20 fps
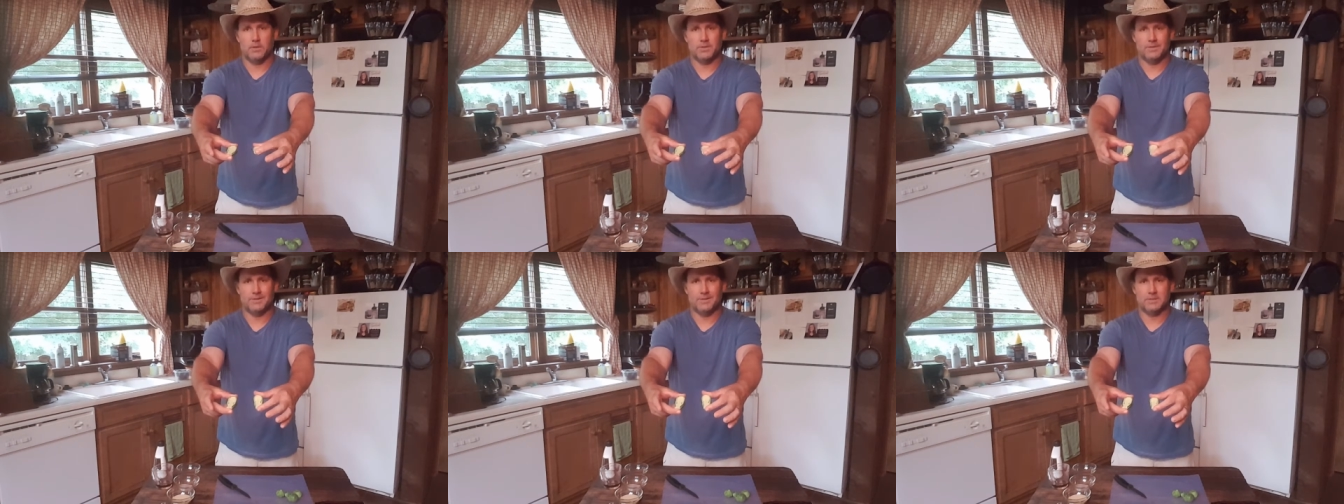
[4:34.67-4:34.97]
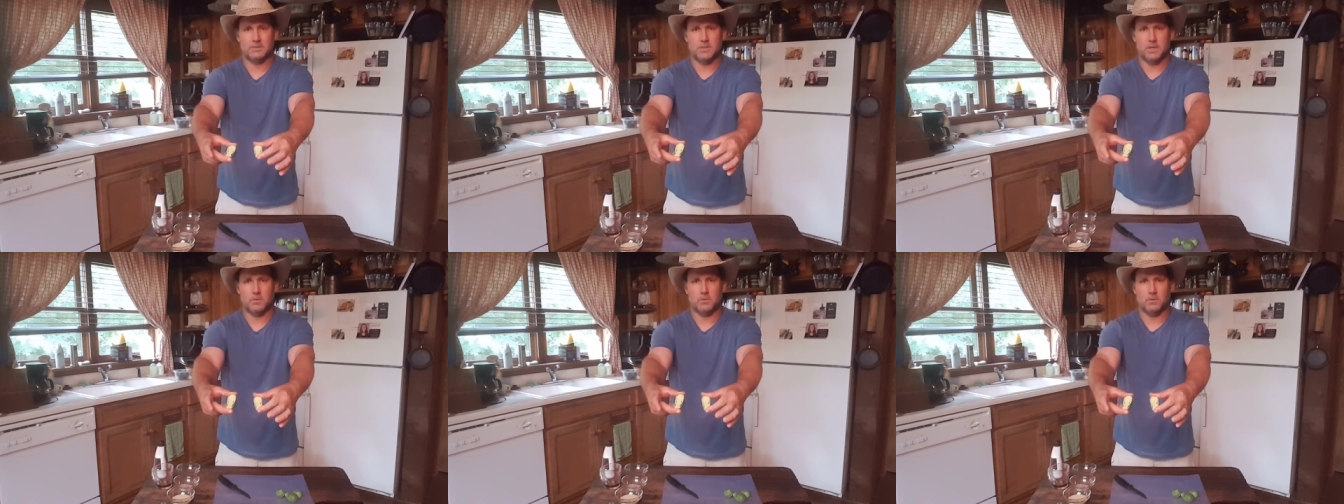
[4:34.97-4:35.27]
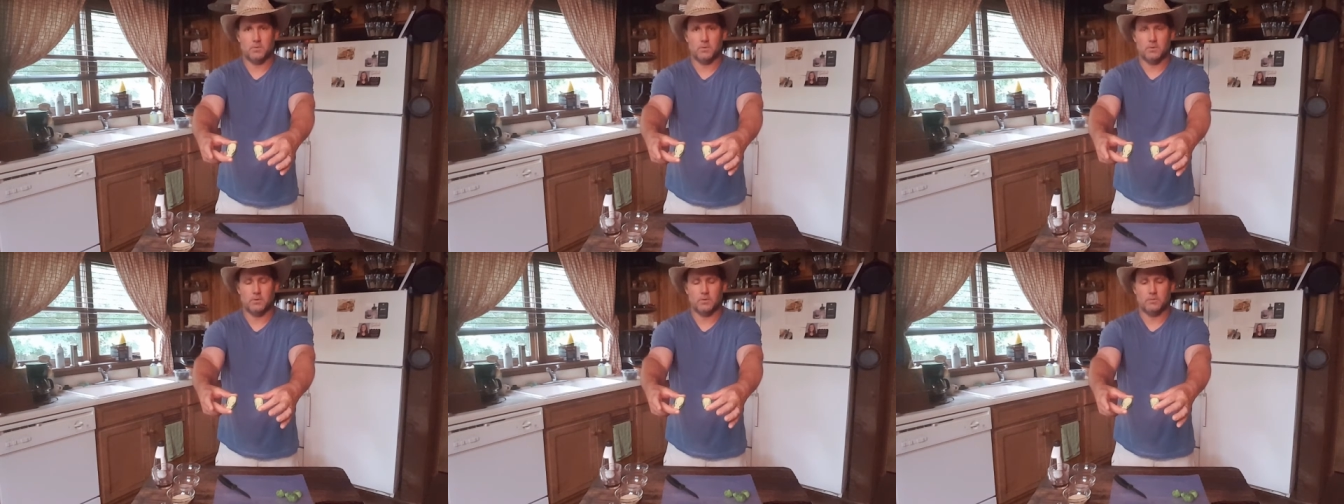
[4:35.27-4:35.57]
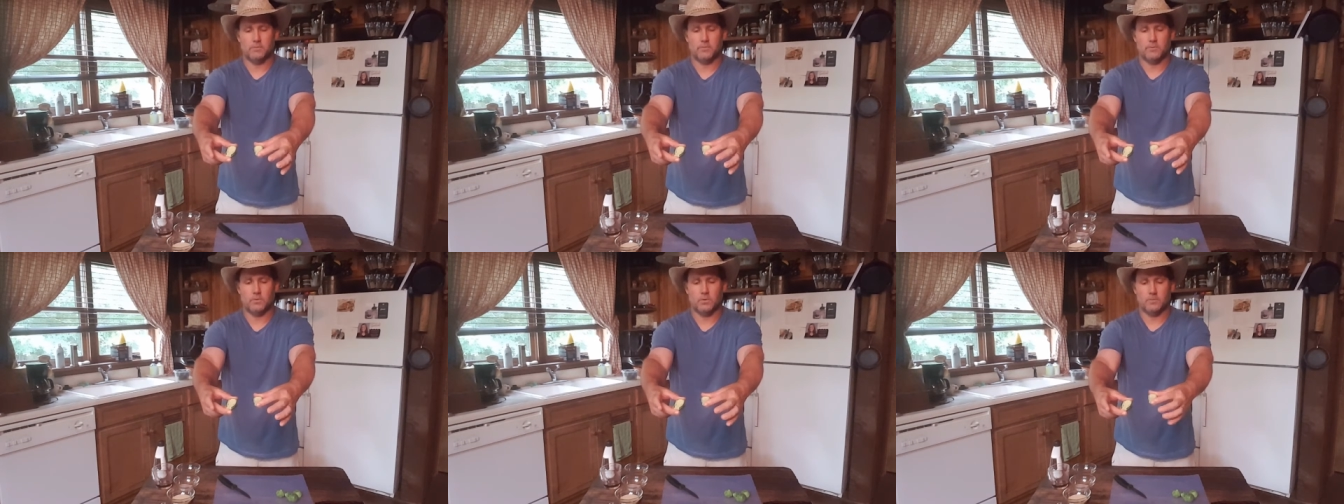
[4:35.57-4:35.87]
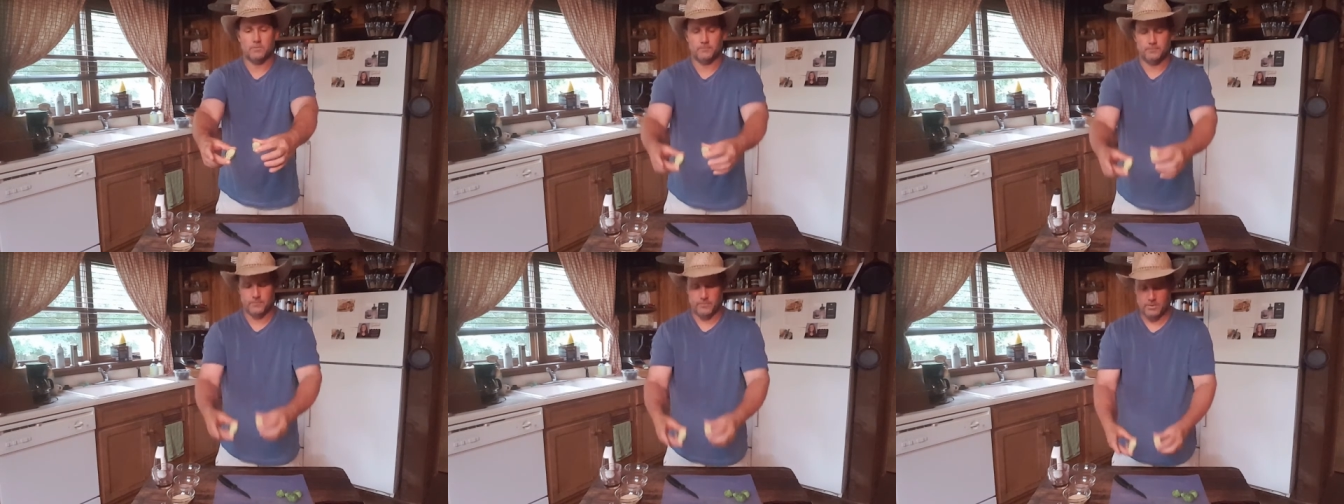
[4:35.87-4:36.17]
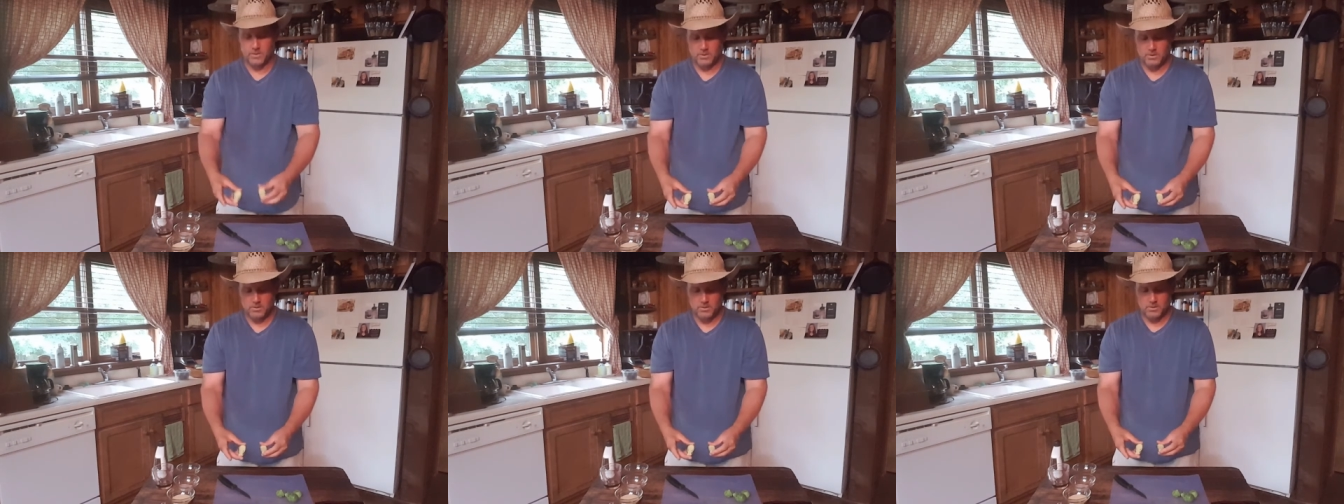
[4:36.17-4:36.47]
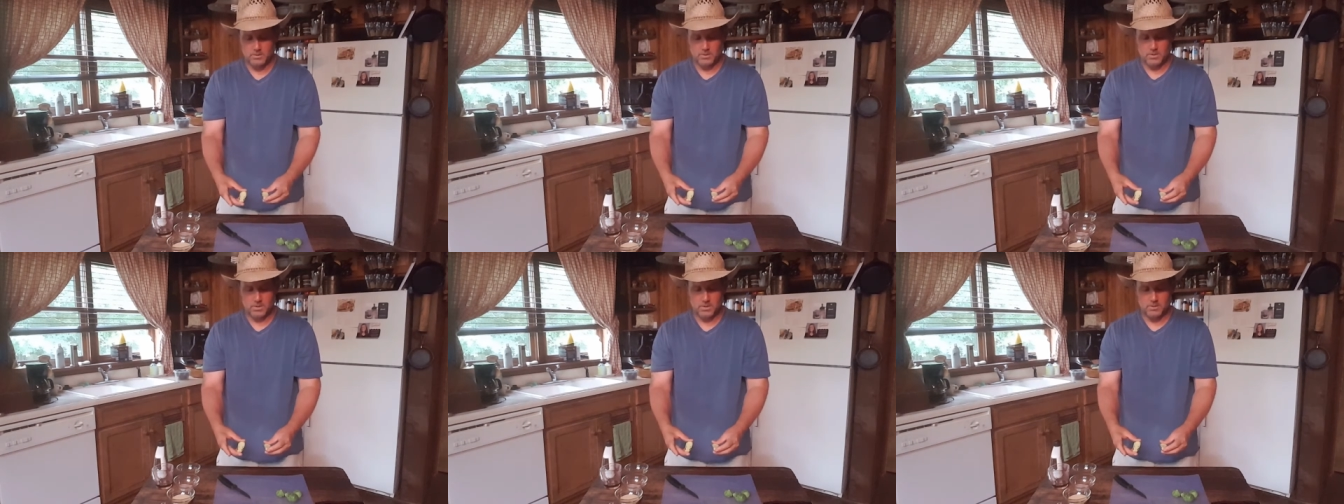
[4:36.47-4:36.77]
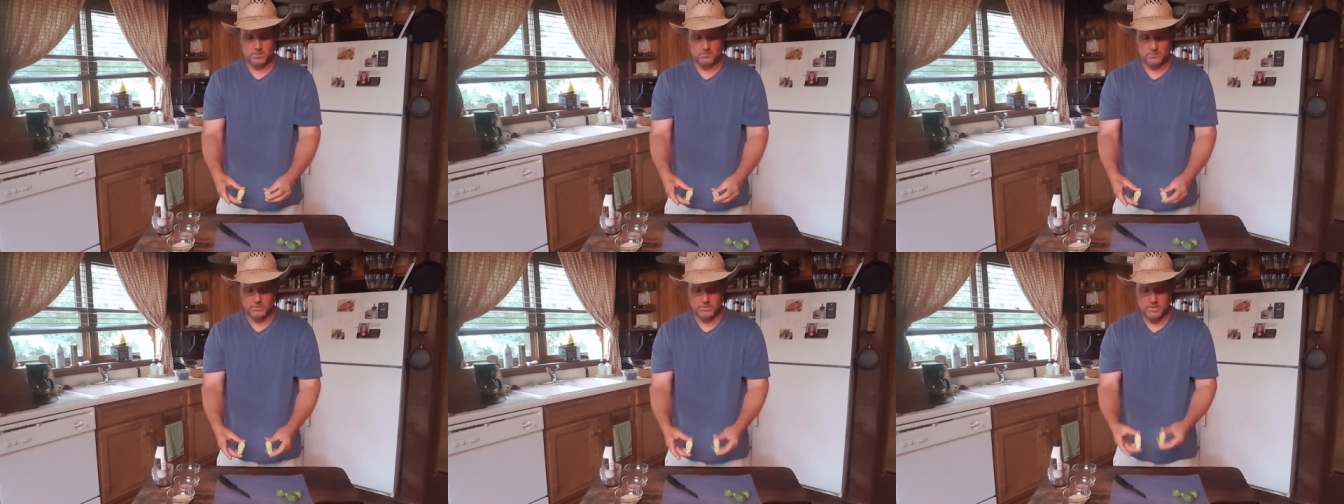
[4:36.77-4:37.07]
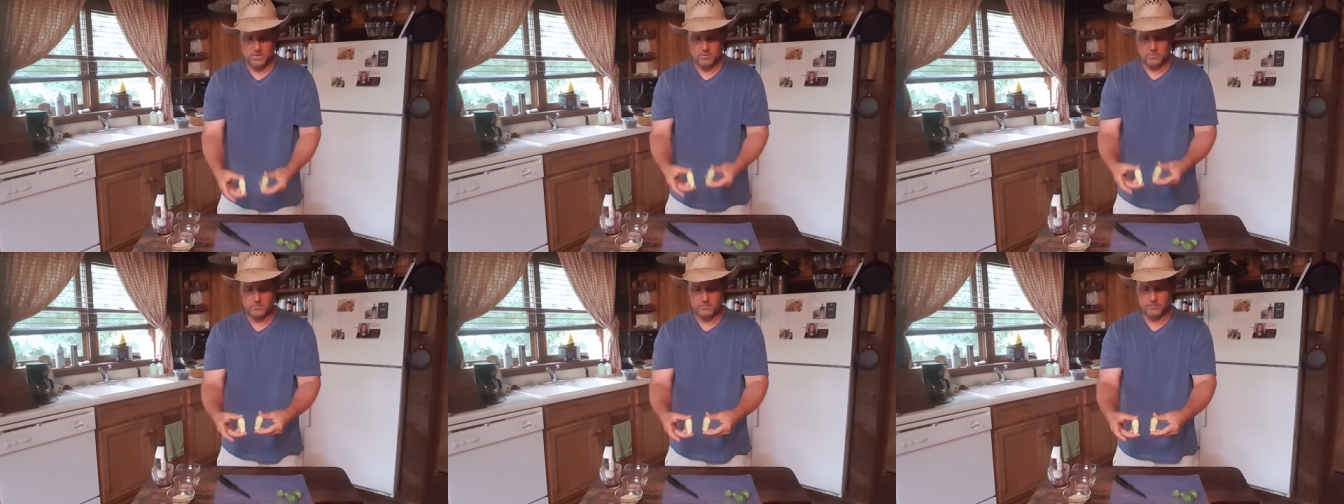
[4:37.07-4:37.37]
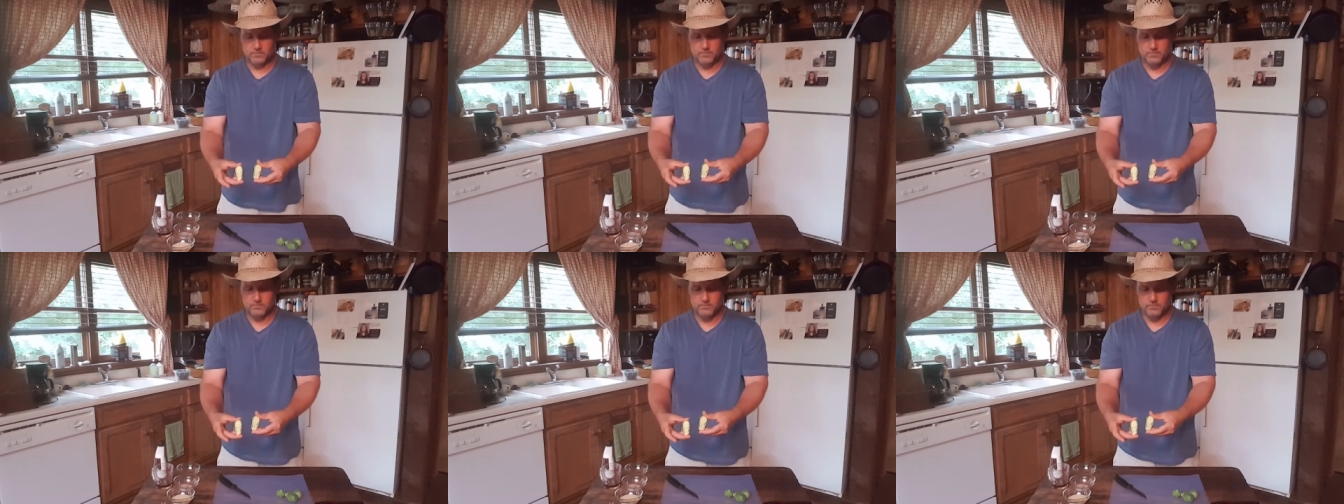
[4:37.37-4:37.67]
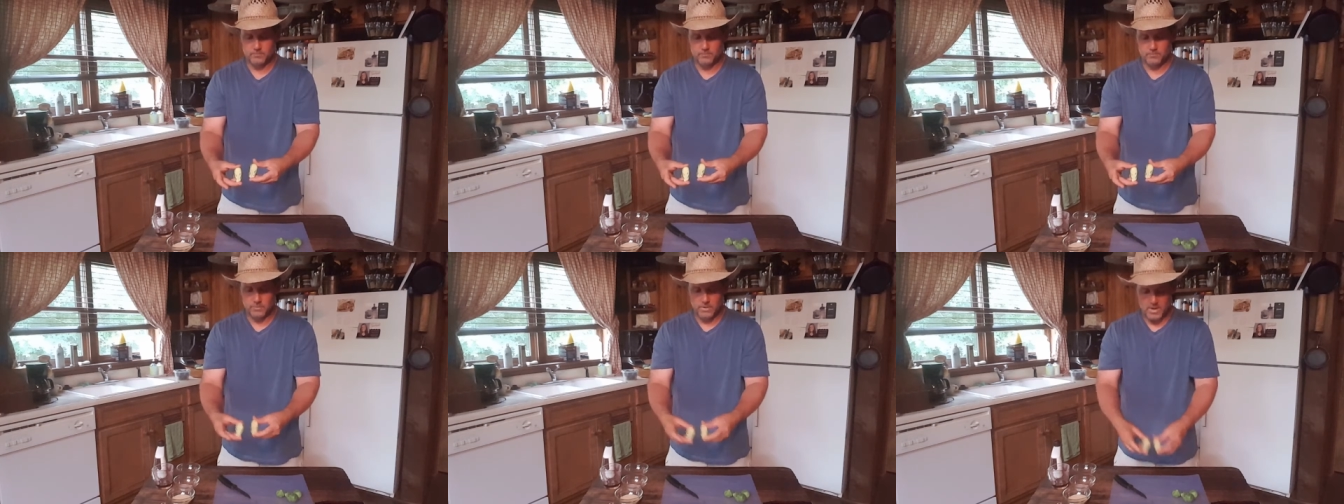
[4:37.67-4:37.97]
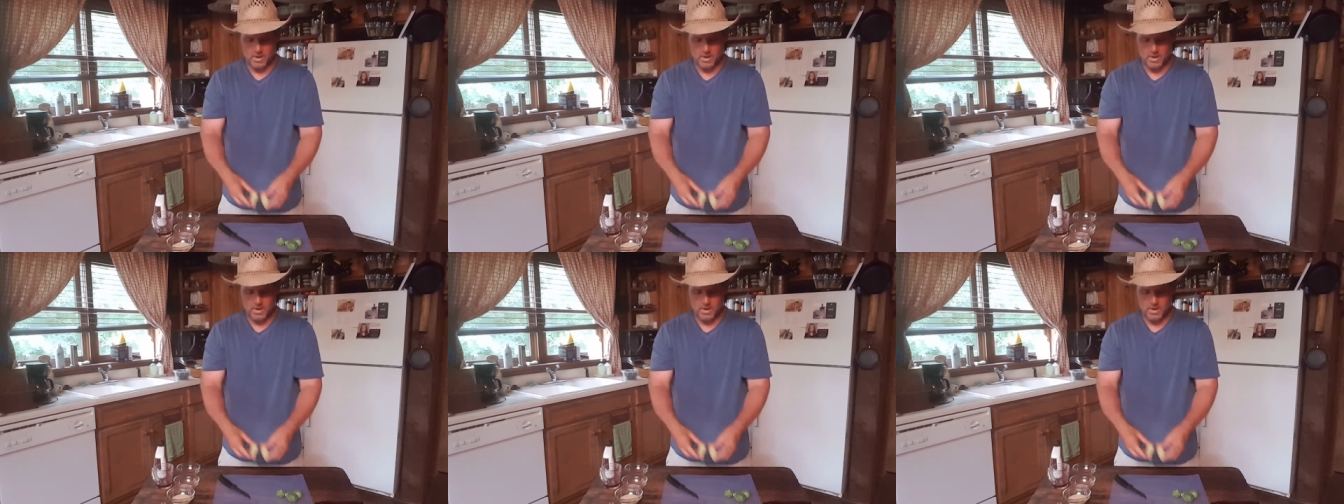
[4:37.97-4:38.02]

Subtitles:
and that's not what we're looking for. So we've